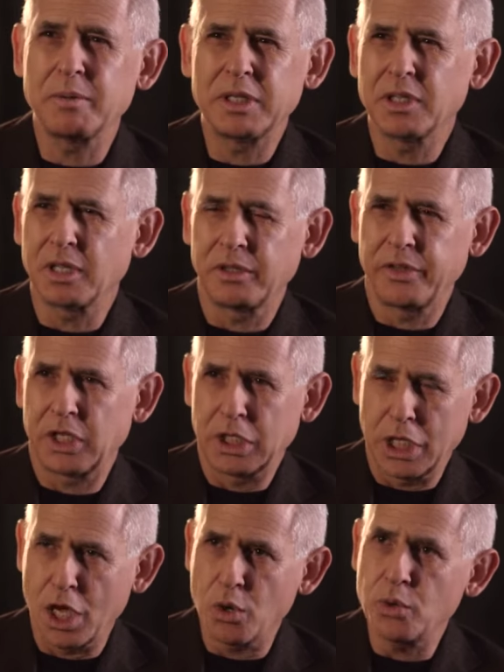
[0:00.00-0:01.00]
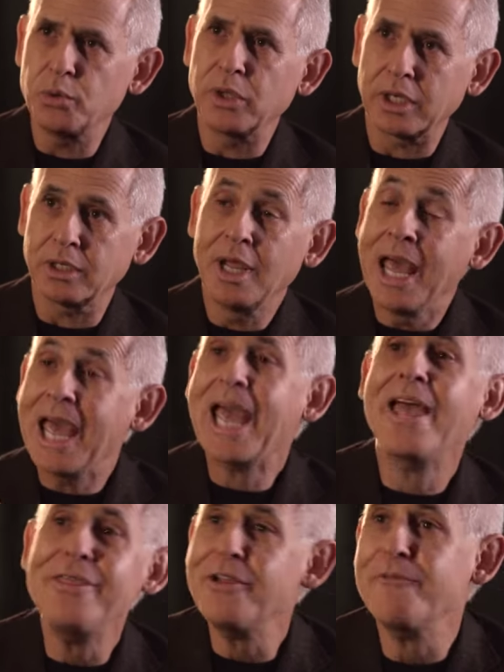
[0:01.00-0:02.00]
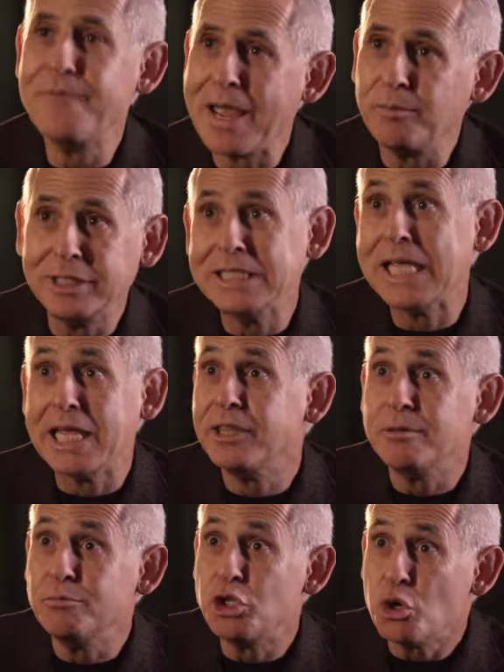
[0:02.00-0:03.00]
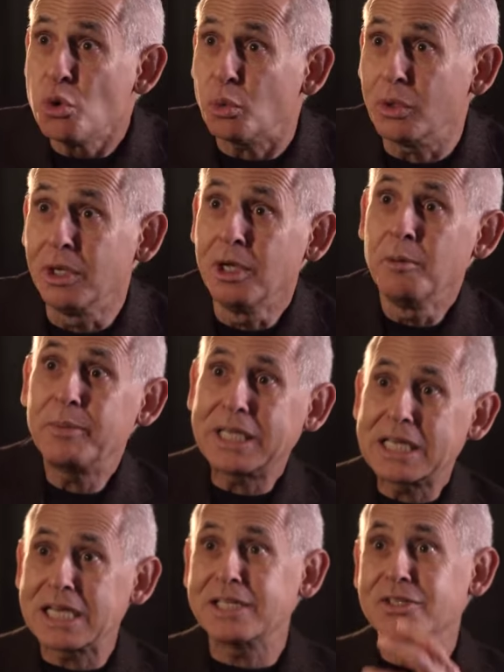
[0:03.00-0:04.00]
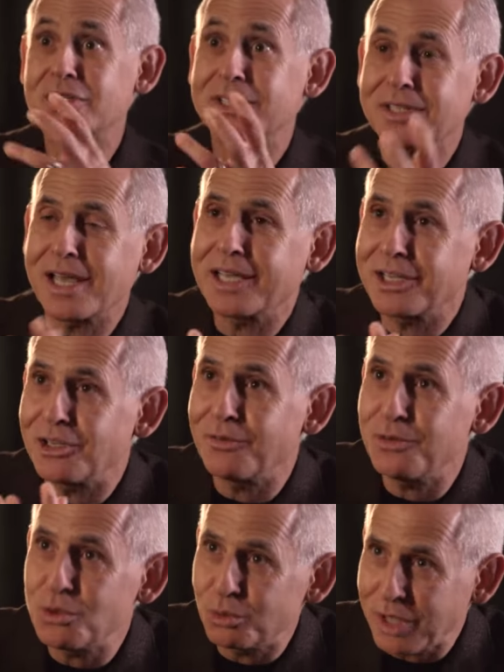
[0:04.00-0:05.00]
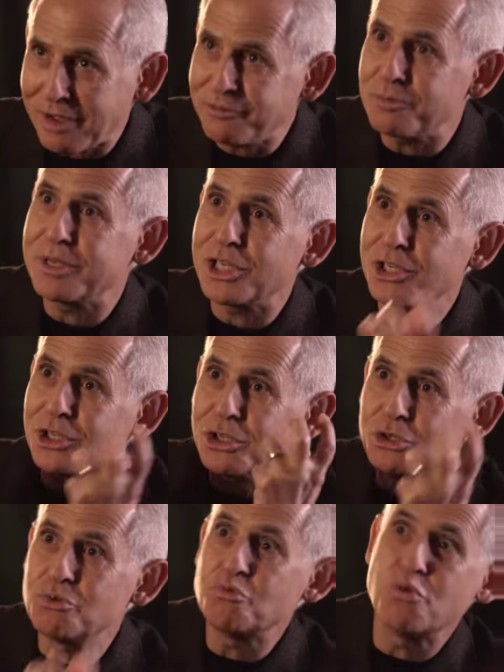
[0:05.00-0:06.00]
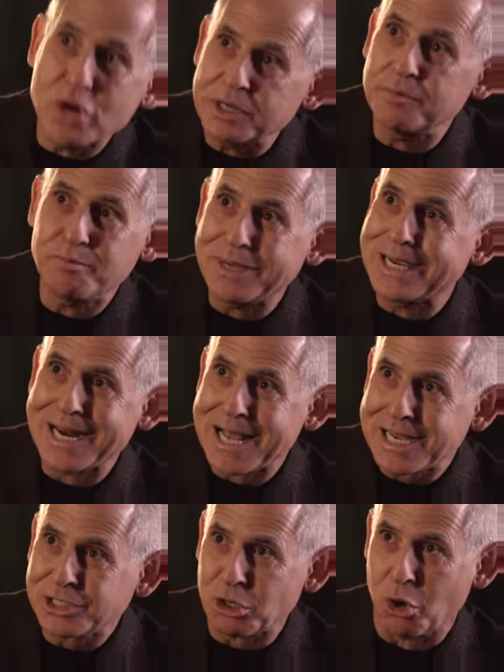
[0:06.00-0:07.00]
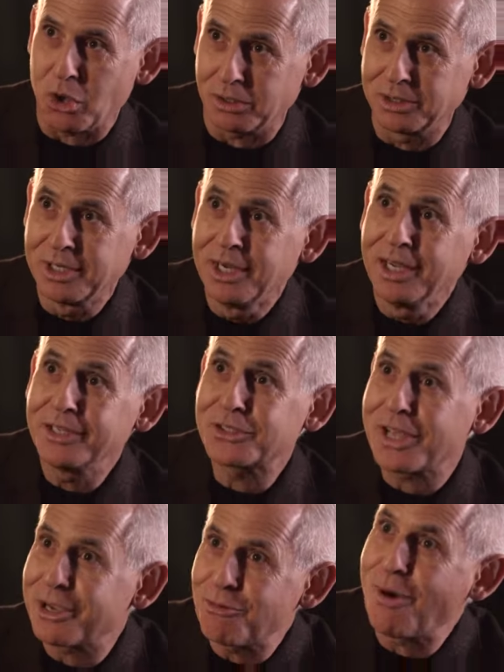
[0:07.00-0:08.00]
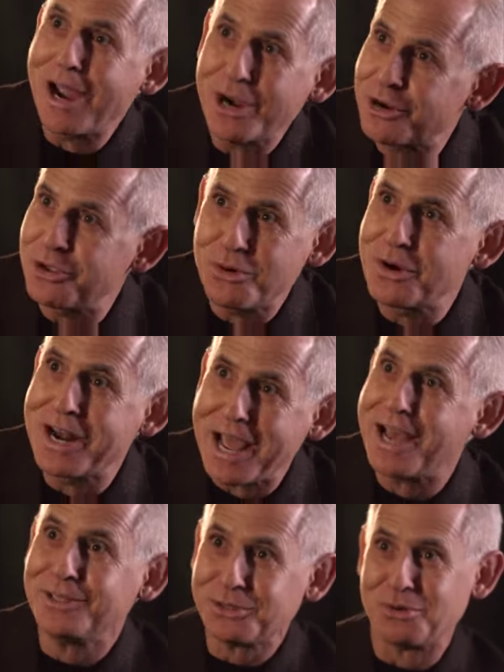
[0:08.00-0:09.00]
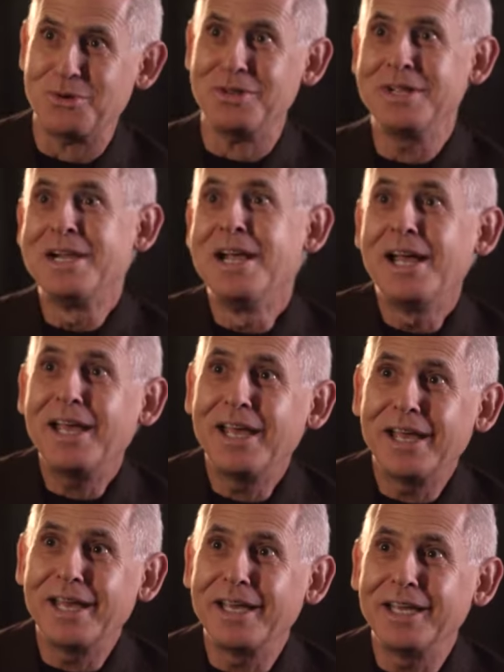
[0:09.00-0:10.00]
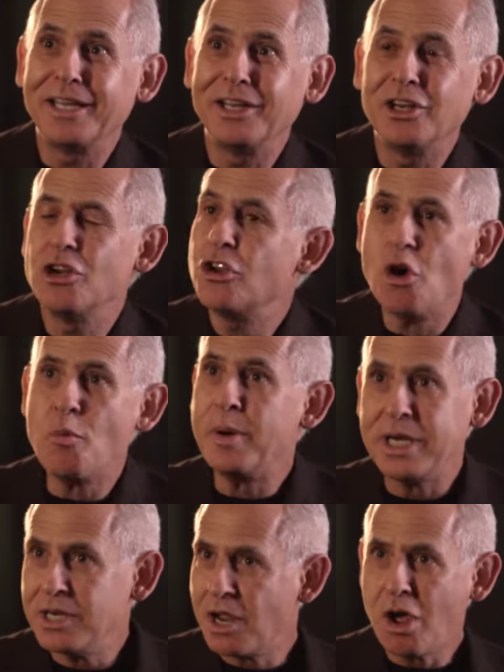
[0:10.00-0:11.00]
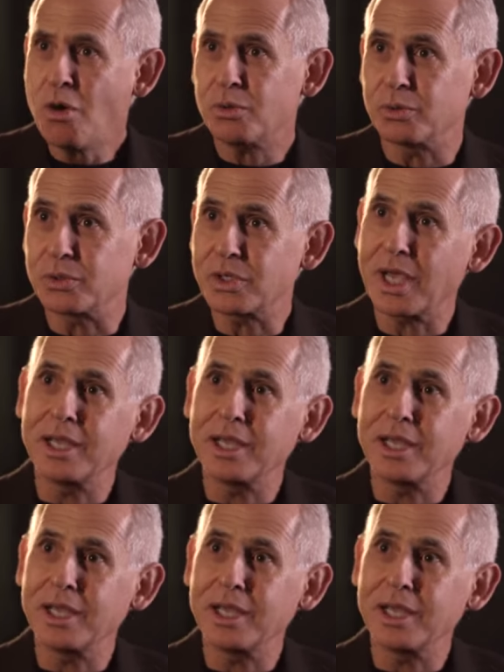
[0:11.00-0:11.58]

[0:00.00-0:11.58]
I mean, the loathing. And their families hate them too, because it's like, if you loved me, you wouldn't be an asshole. It's like, why are you an asshole? And nobody knows.